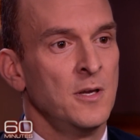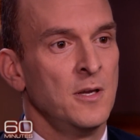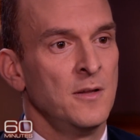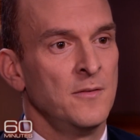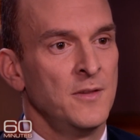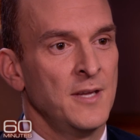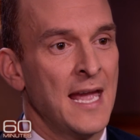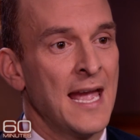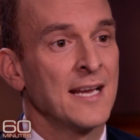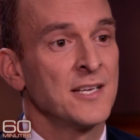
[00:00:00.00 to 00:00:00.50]

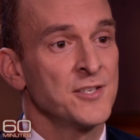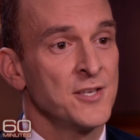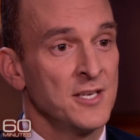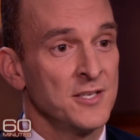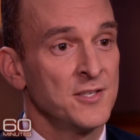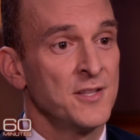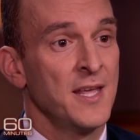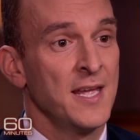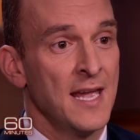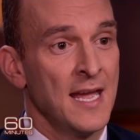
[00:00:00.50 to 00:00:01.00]
The
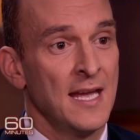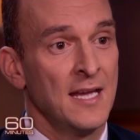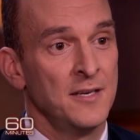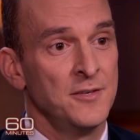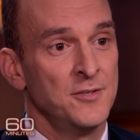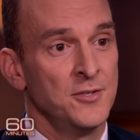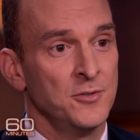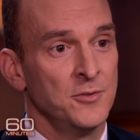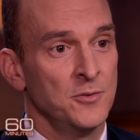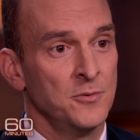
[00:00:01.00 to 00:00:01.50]
access they had
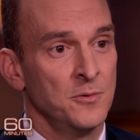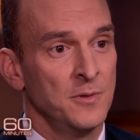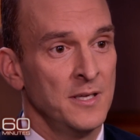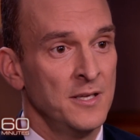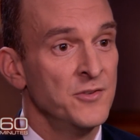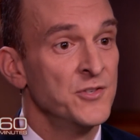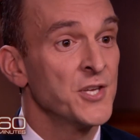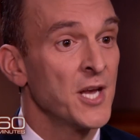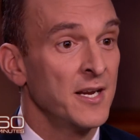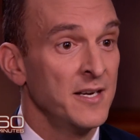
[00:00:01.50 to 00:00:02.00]
to
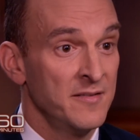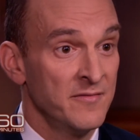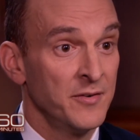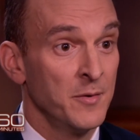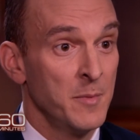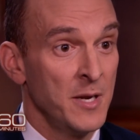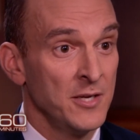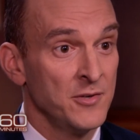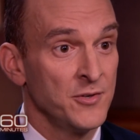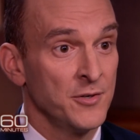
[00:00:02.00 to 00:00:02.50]
inside
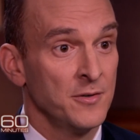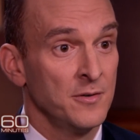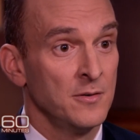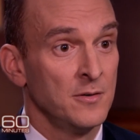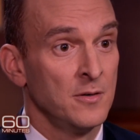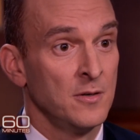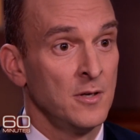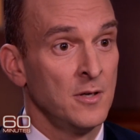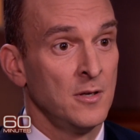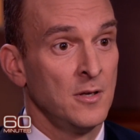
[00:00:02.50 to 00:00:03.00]
information,
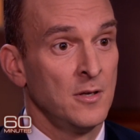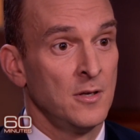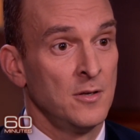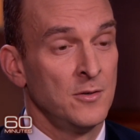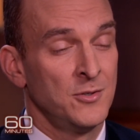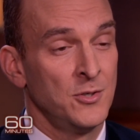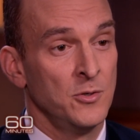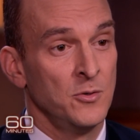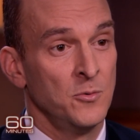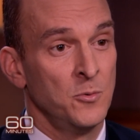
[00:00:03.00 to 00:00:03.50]

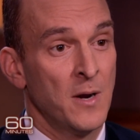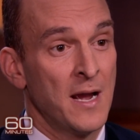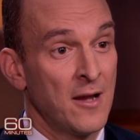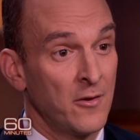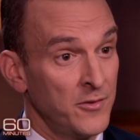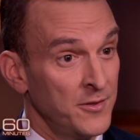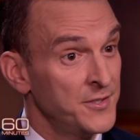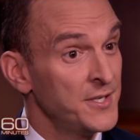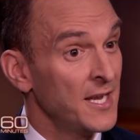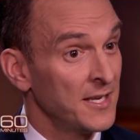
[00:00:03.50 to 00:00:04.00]
to how
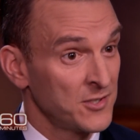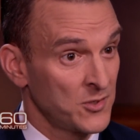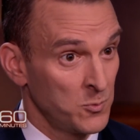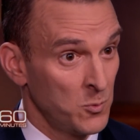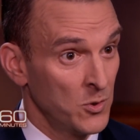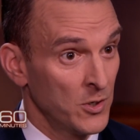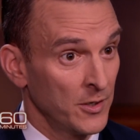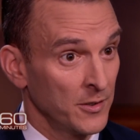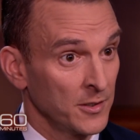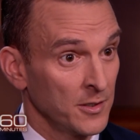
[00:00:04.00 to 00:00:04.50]
the tests
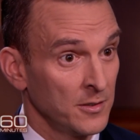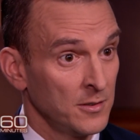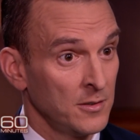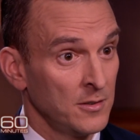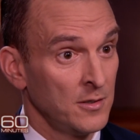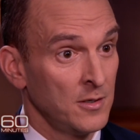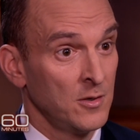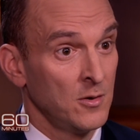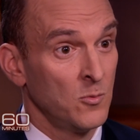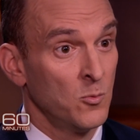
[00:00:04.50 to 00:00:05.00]
work,
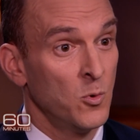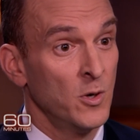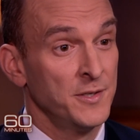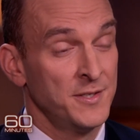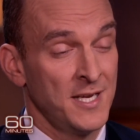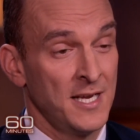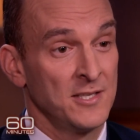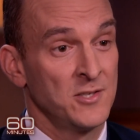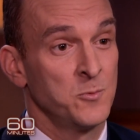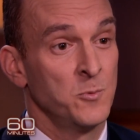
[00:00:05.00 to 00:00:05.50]
what
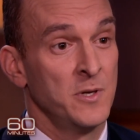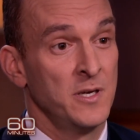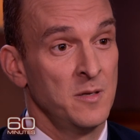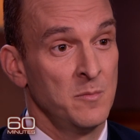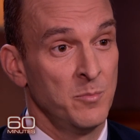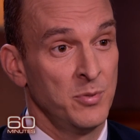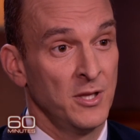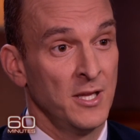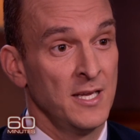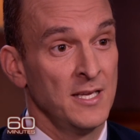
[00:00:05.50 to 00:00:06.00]
tests went in
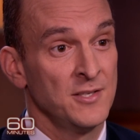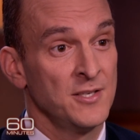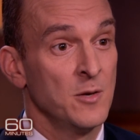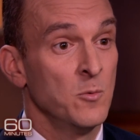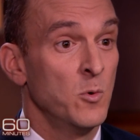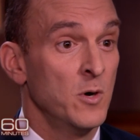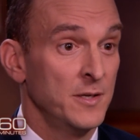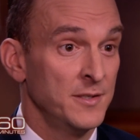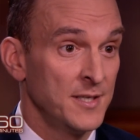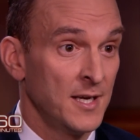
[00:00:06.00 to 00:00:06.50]
place at
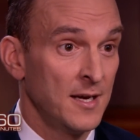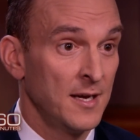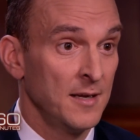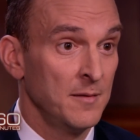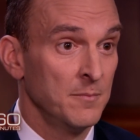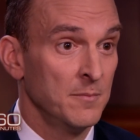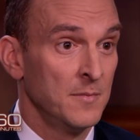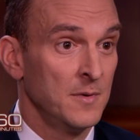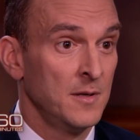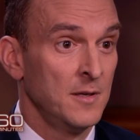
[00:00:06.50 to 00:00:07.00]
what time,
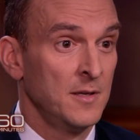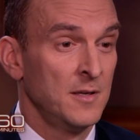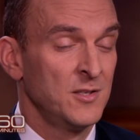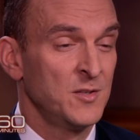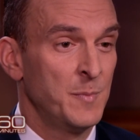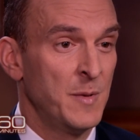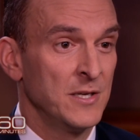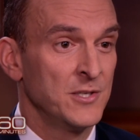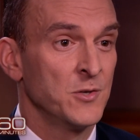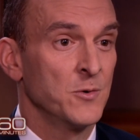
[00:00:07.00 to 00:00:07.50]

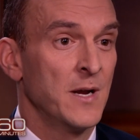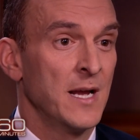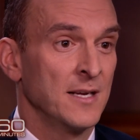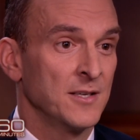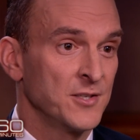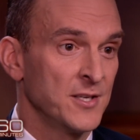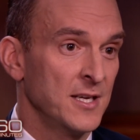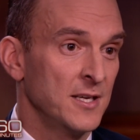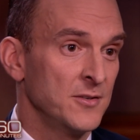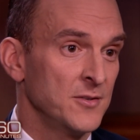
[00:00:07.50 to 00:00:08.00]
special
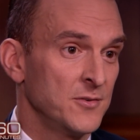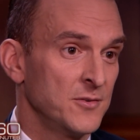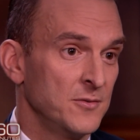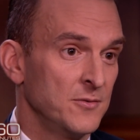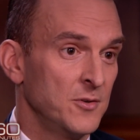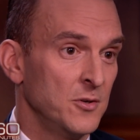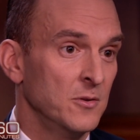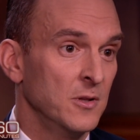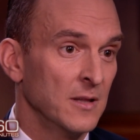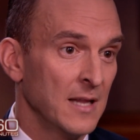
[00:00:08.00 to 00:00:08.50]
access
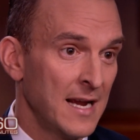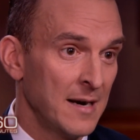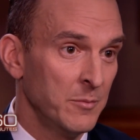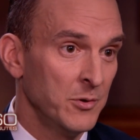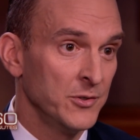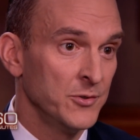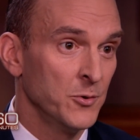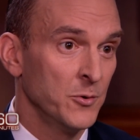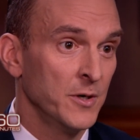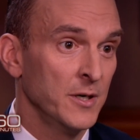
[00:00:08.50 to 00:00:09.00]
to the
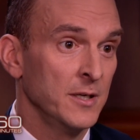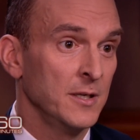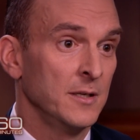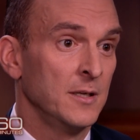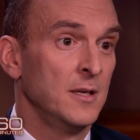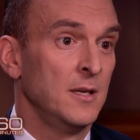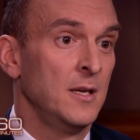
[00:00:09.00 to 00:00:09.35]
laboratory.